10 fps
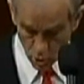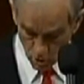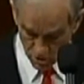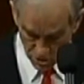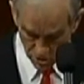
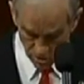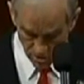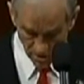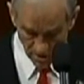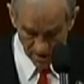
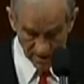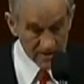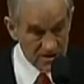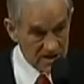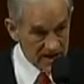torture,
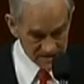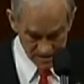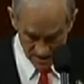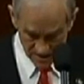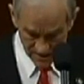and
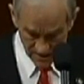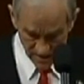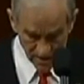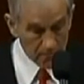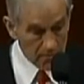
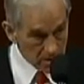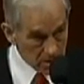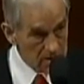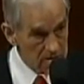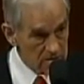assassinating
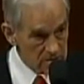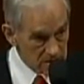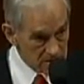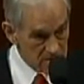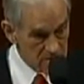American
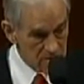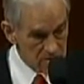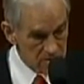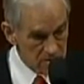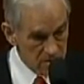
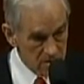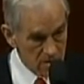citizens.